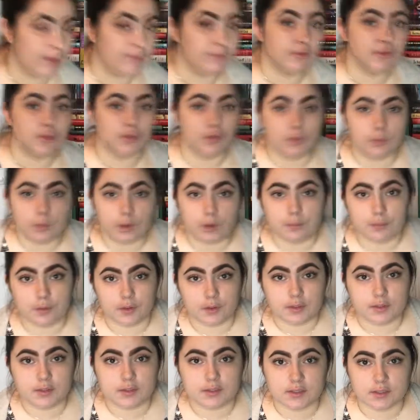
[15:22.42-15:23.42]
I have two more
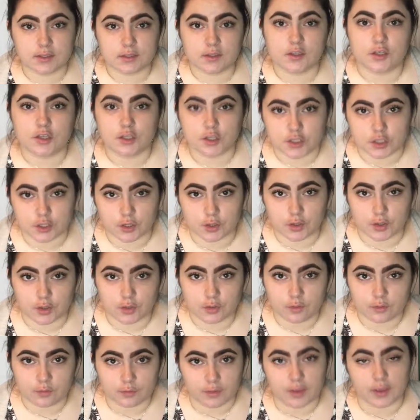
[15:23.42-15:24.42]
books to show
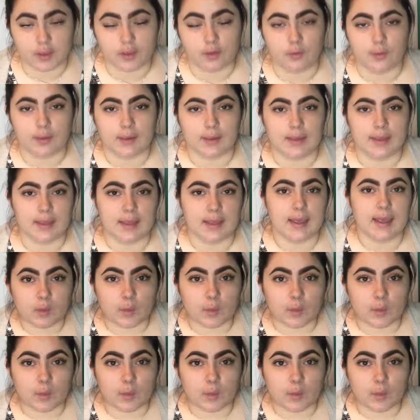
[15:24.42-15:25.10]
you very quickly.